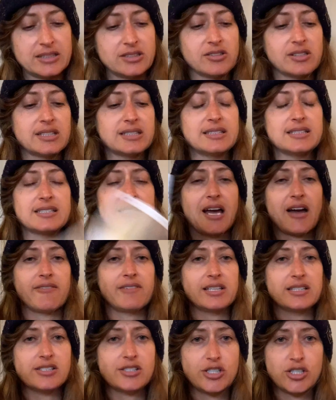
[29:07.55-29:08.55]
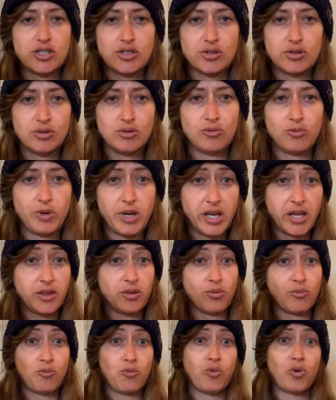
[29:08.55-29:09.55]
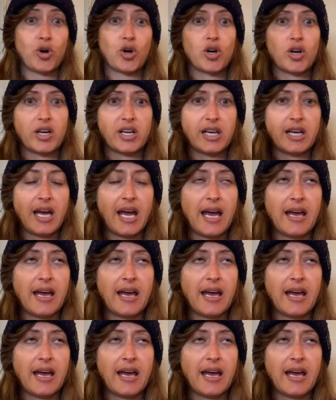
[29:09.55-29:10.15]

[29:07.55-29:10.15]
so this is having to do with work